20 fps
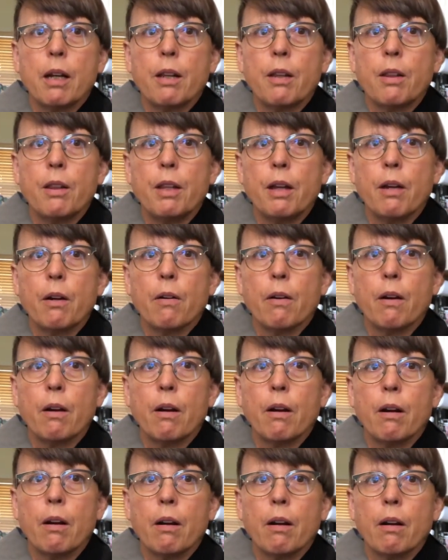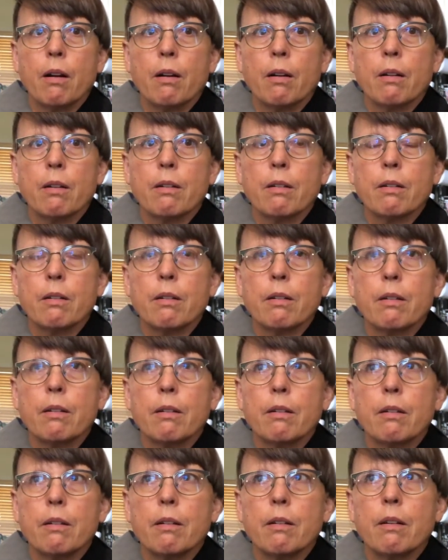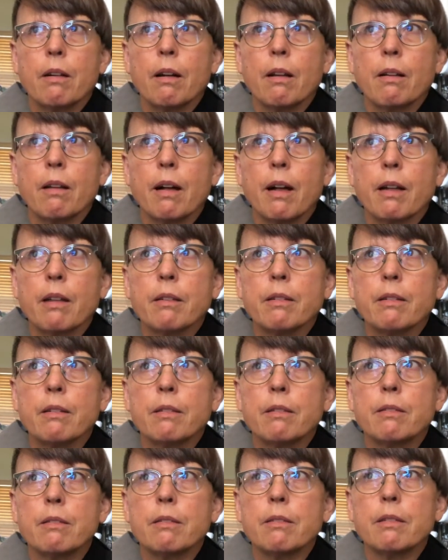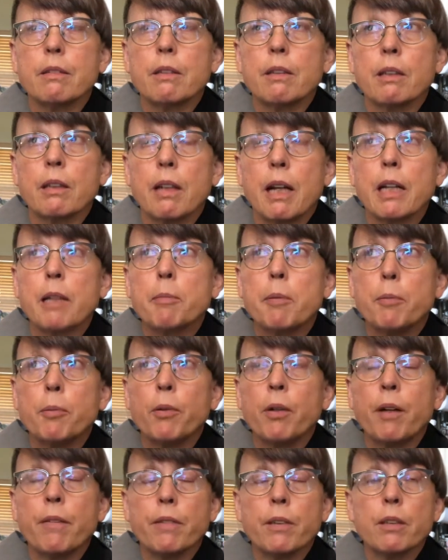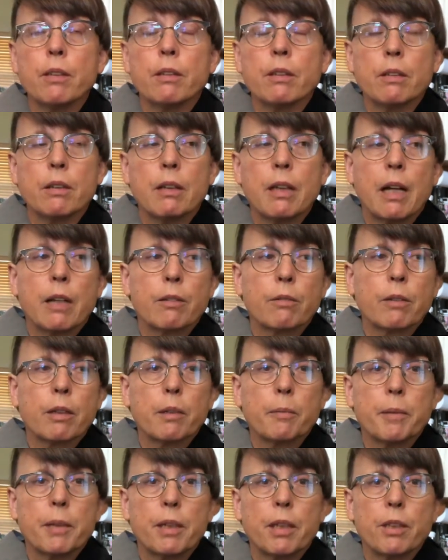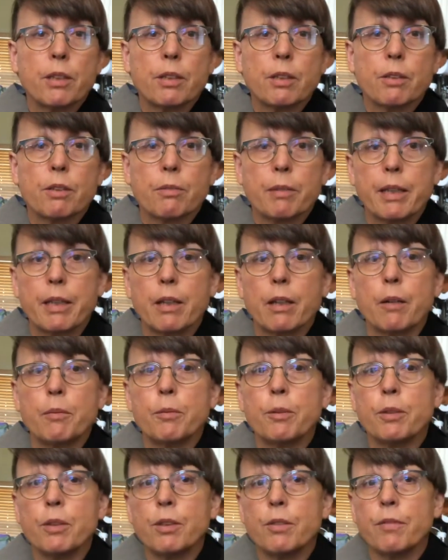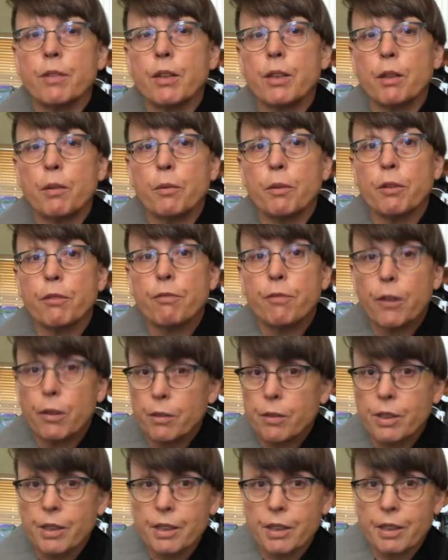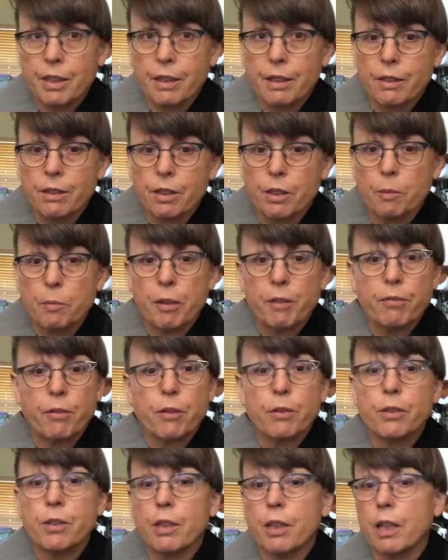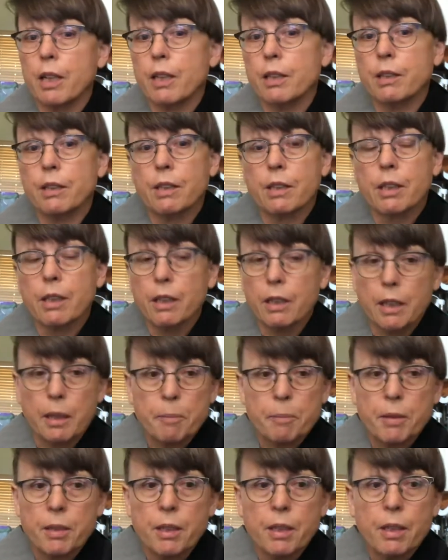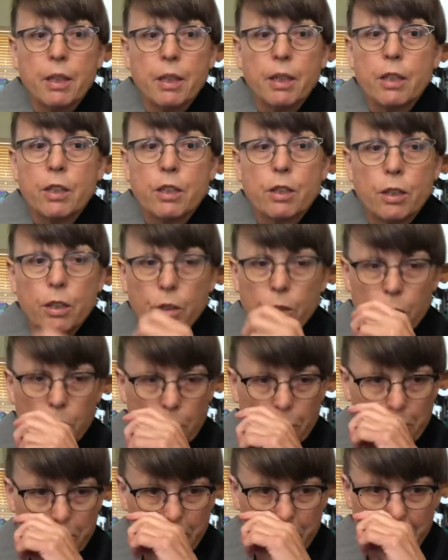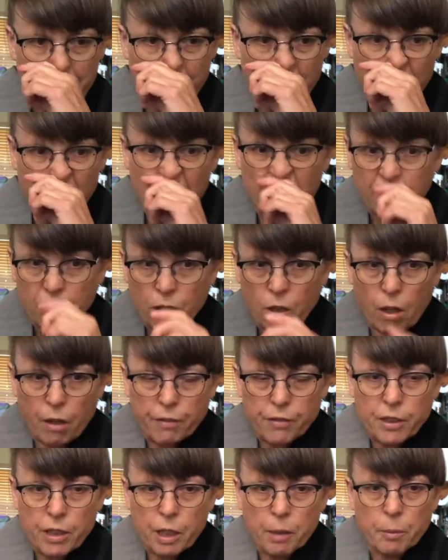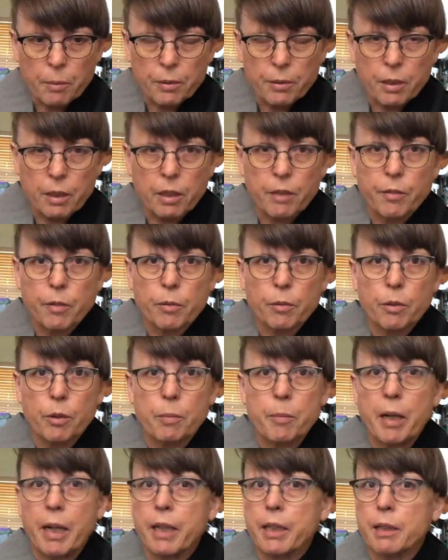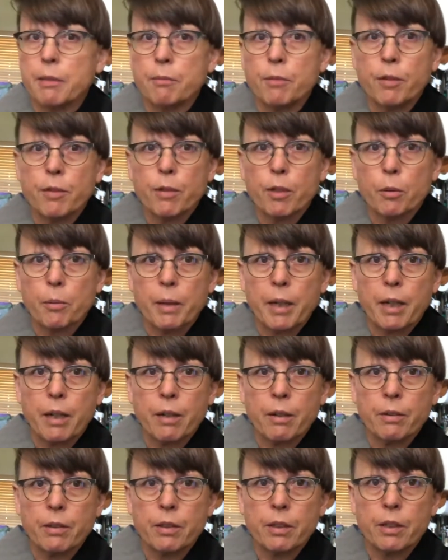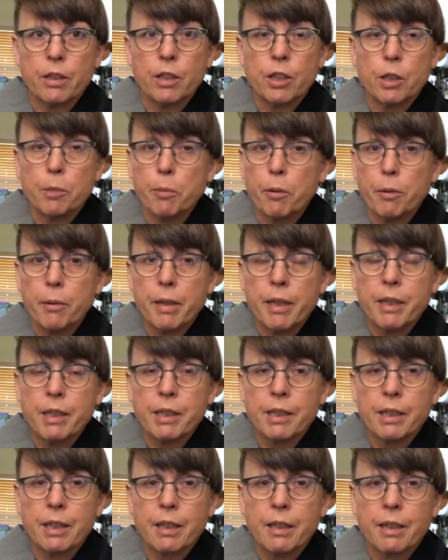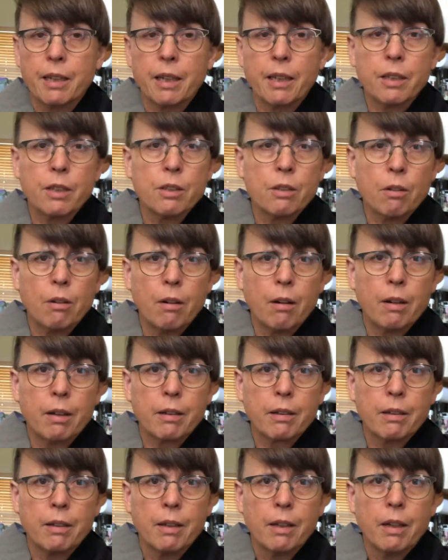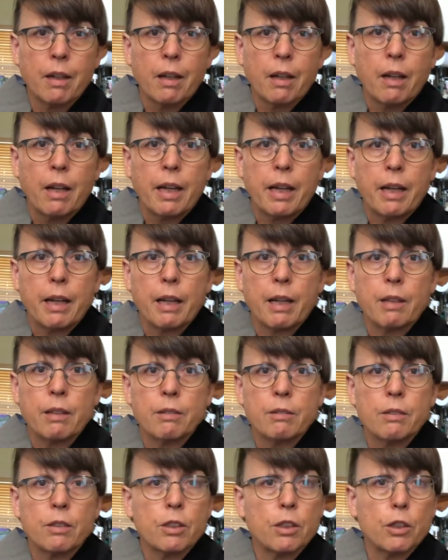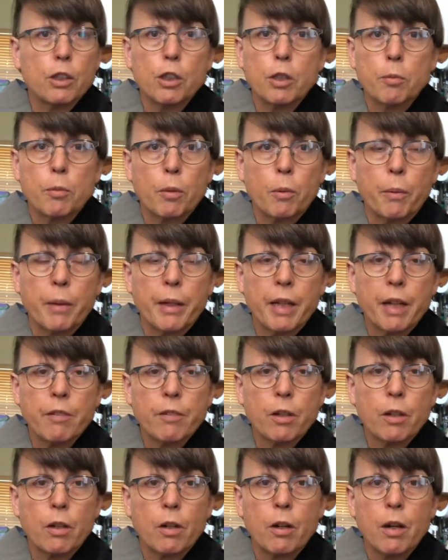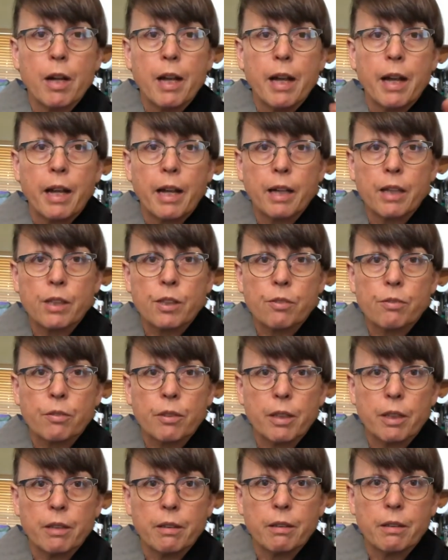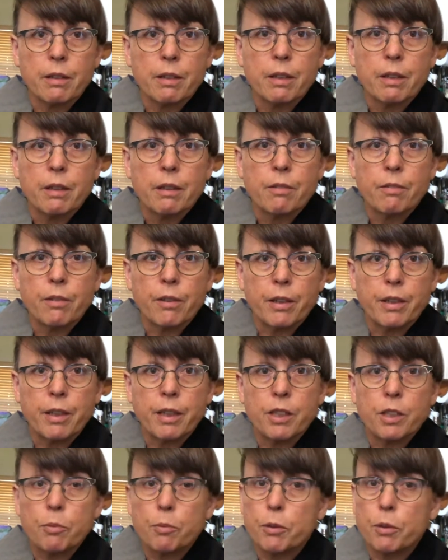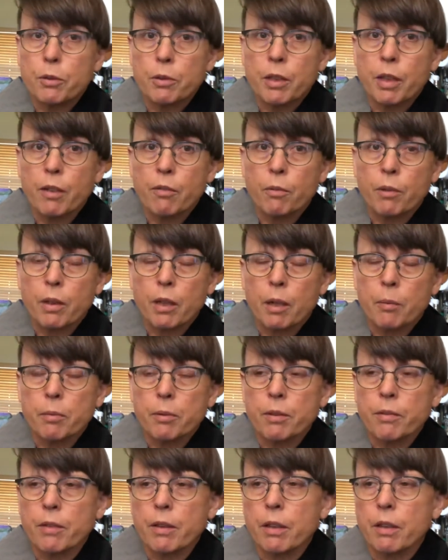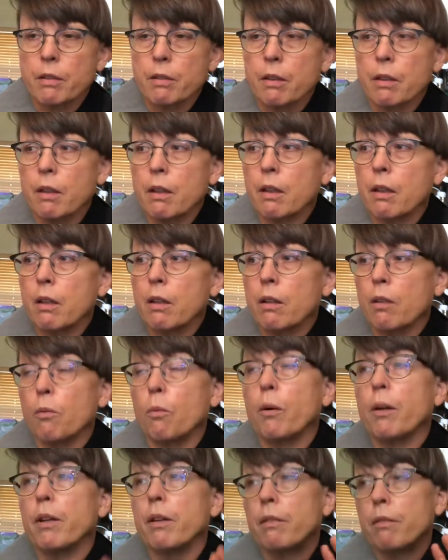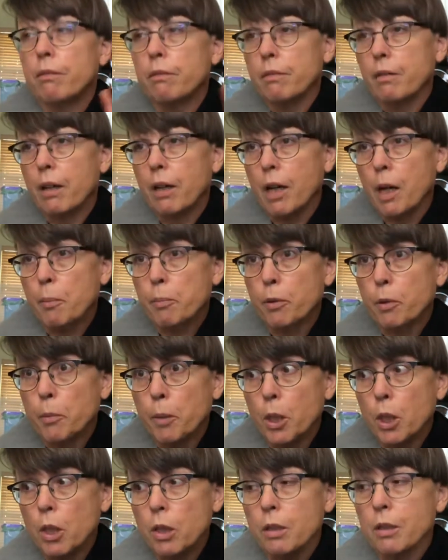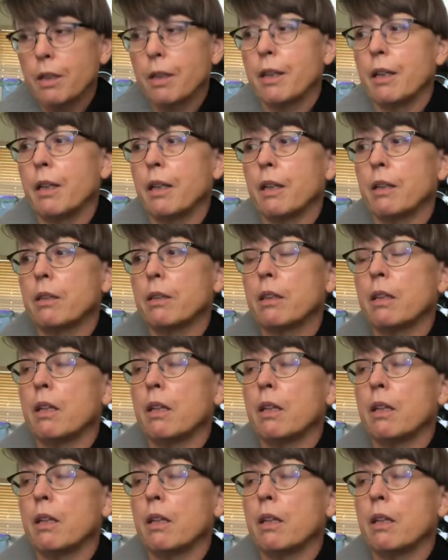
There are a lot of people have a lot of recommendations. Right now I'm doing this video with a phone stand. So my phone stand is clipped to a coffee table in the living room. I can move it around. It's super great because then I can talk and Zoom or whatever hands-free. Very nice when you only have one operative hand or one operable hand.